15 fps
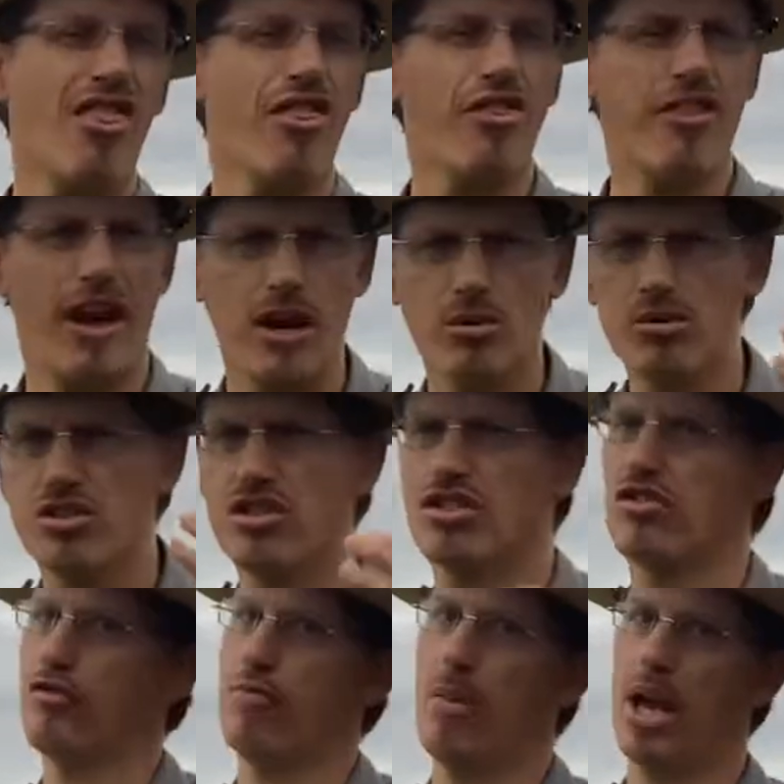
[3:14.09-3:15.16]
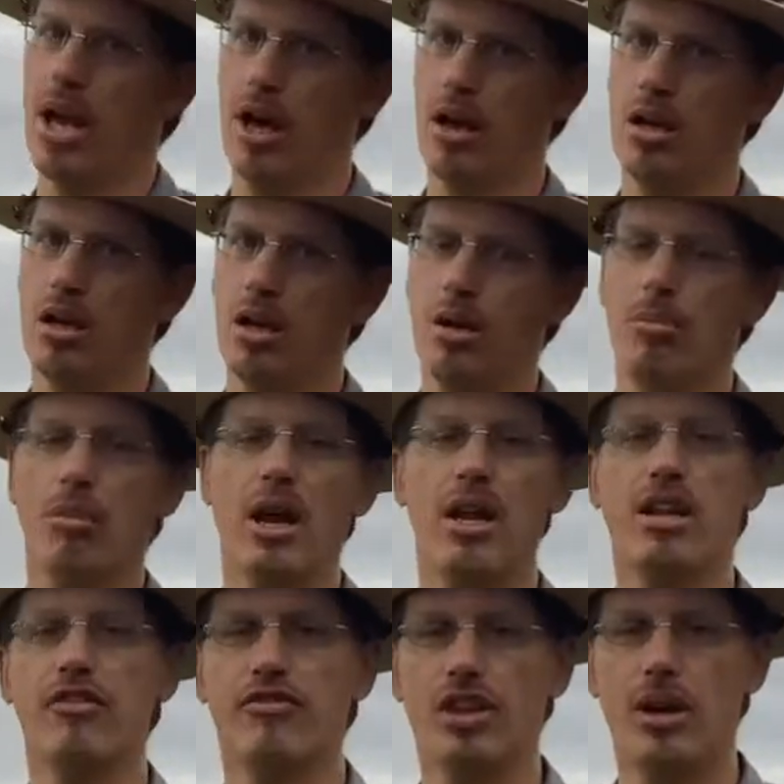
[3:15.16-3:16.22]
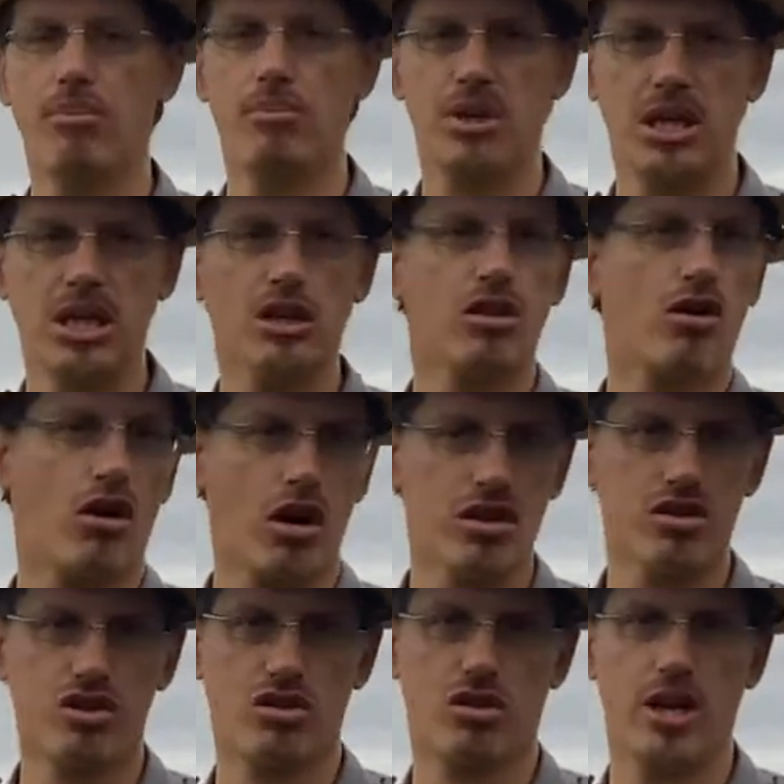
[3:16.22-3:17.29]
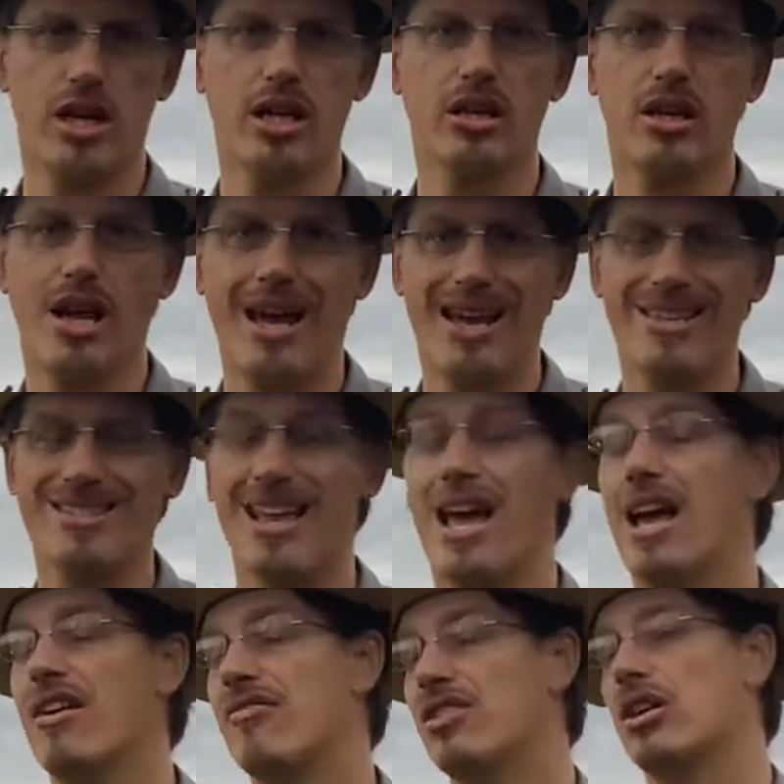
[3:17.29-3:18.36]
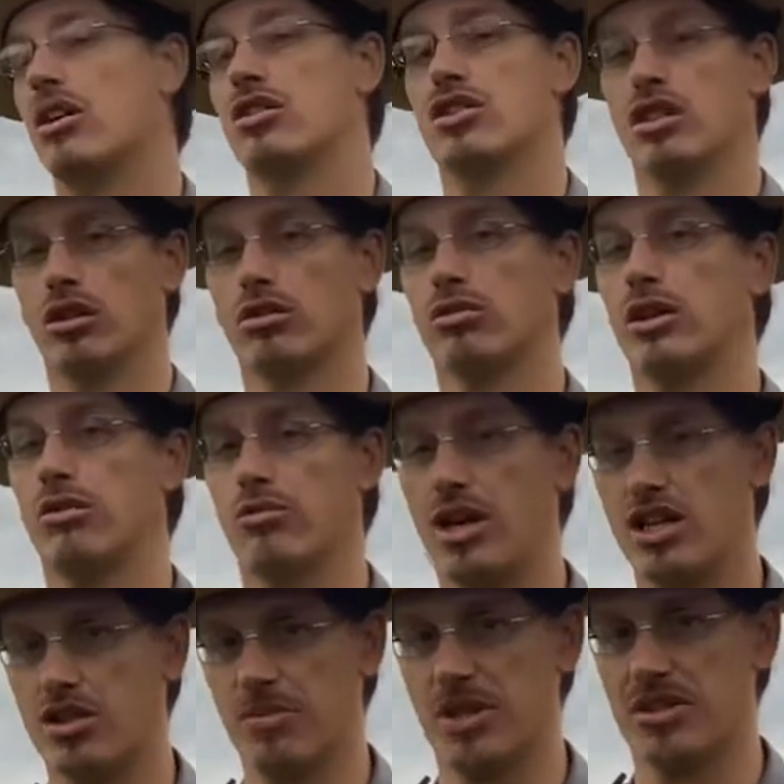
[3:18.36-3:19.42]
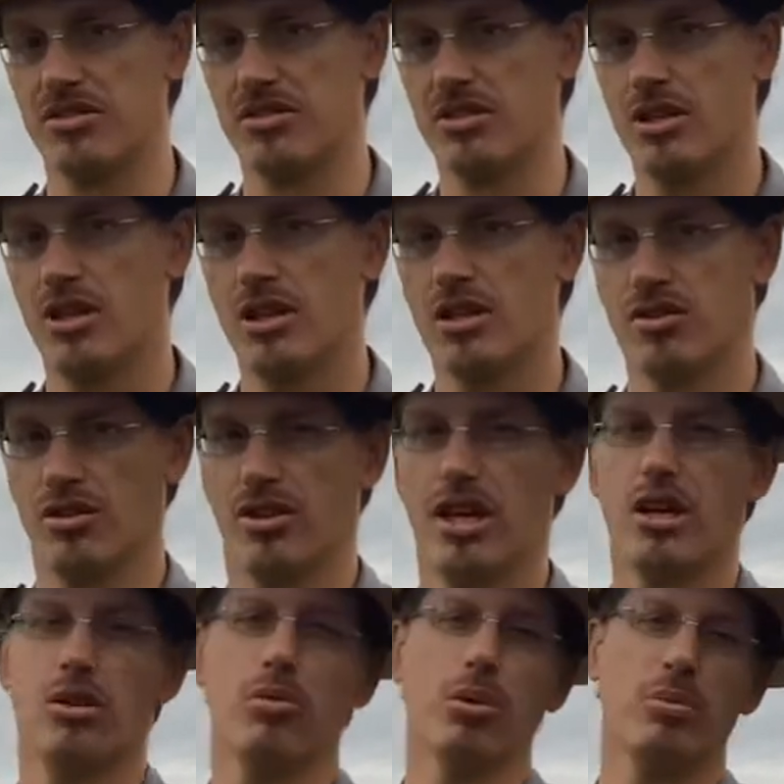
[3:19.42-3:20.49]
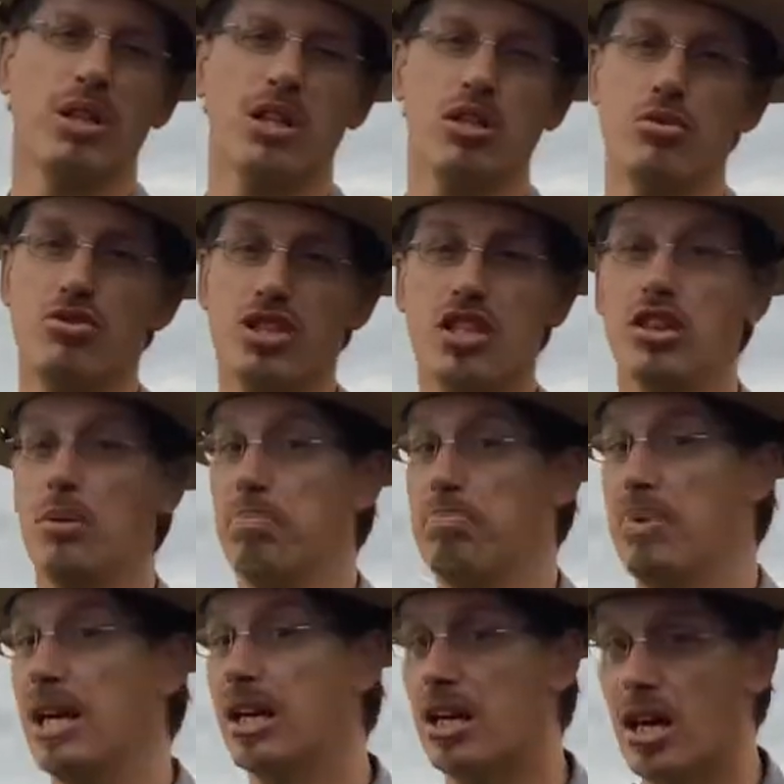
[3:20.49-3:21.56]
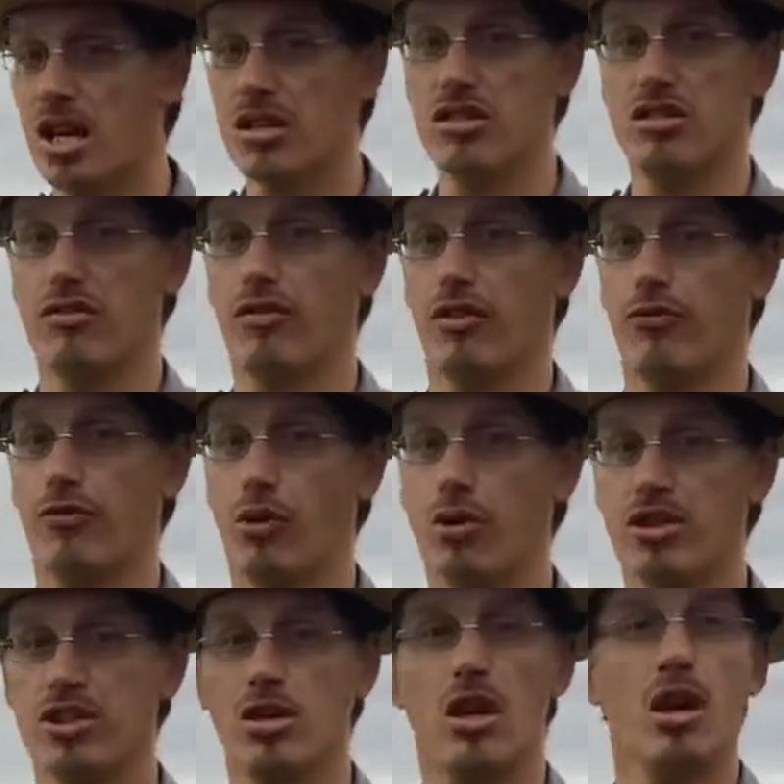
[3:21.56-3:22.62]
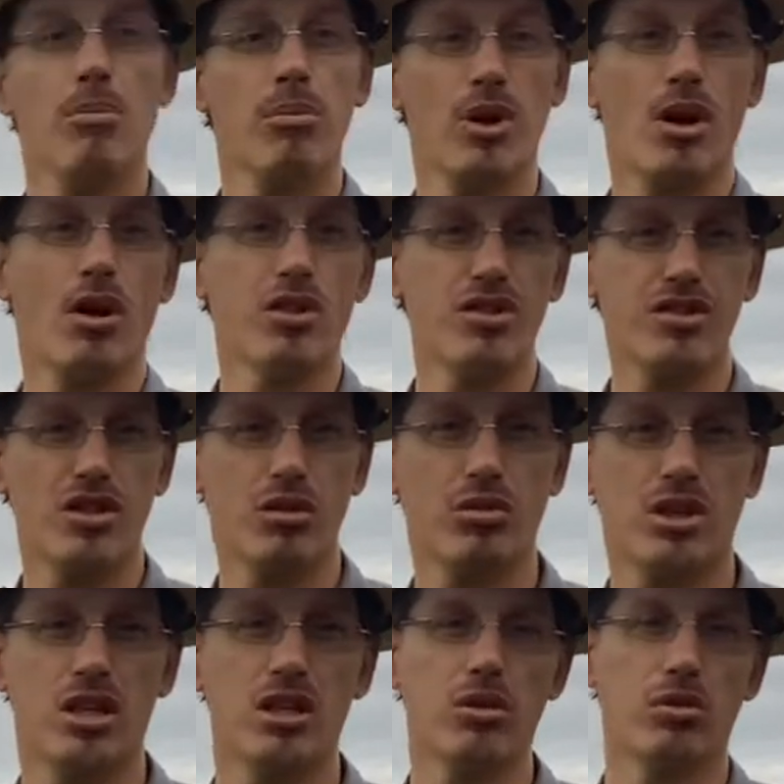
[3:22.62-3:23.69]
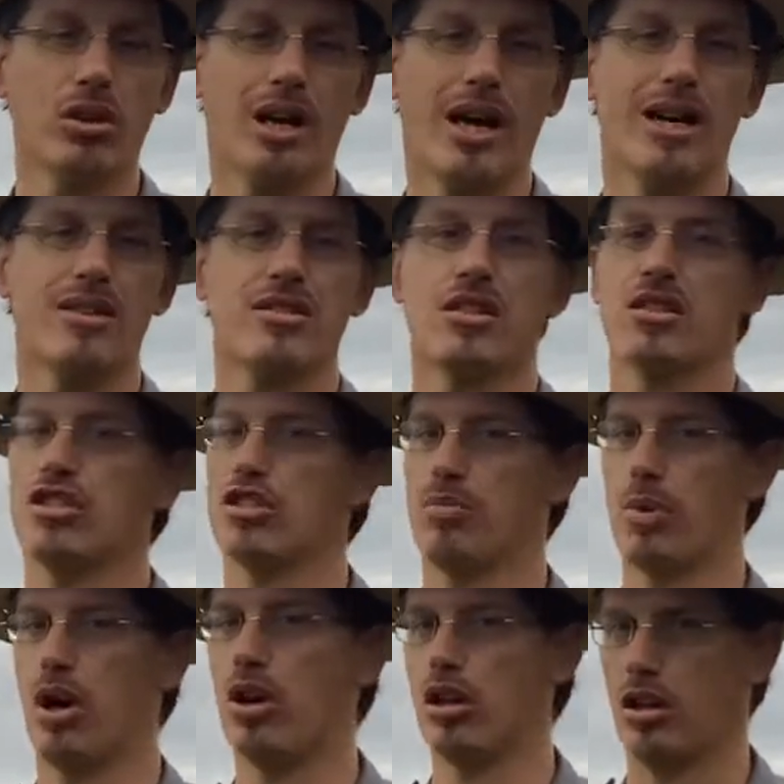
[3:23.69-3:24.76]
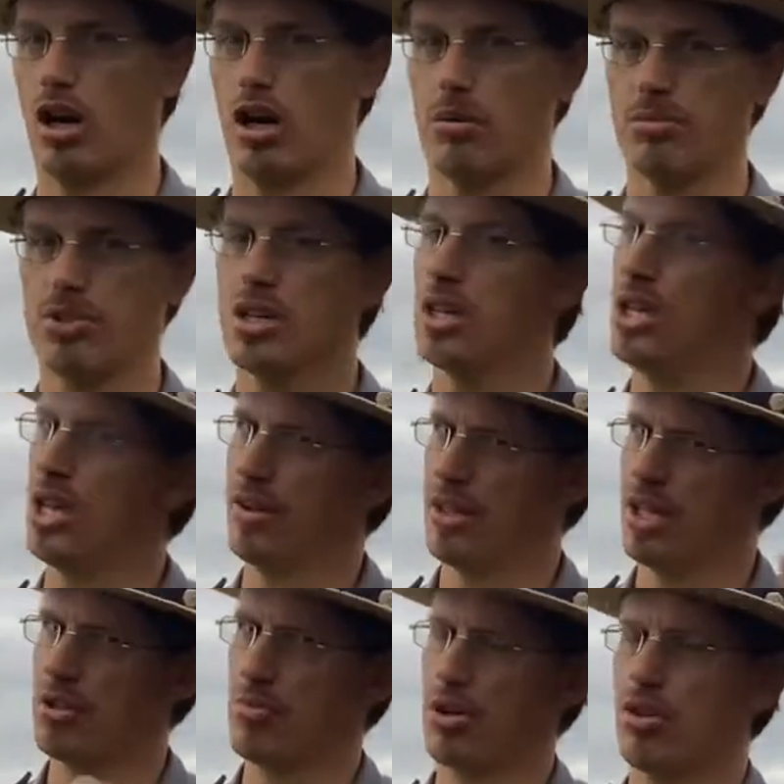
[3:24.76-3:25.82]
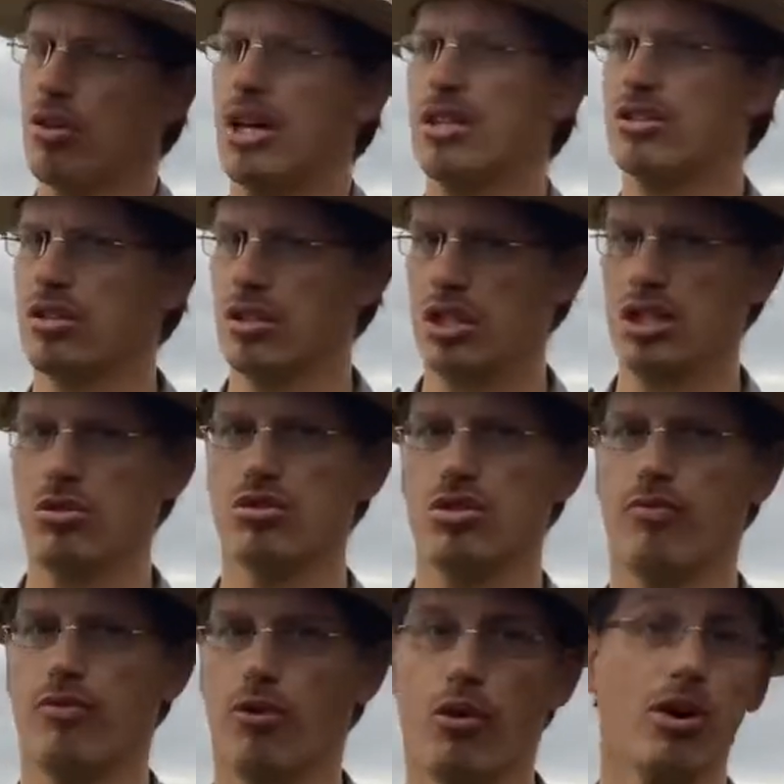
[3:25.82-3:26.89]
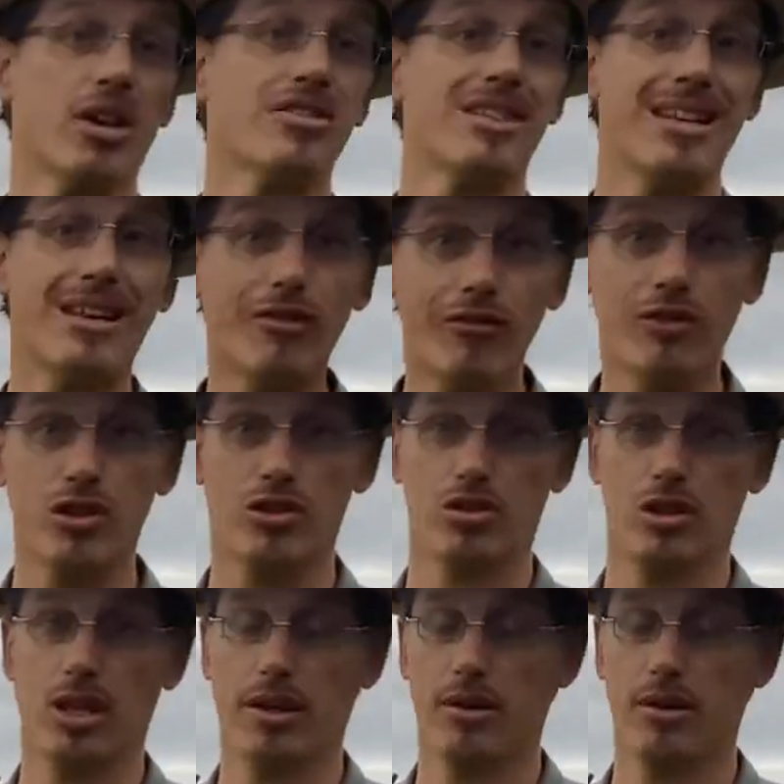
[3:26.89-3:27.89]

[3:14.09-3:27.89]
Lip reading: Thousands of men, many of them being cross-trained as heavy artillery regiments. So they will be using the big guns of the forts, but also can utilize small arms. And that's what Grant's going to use them for, as infantry.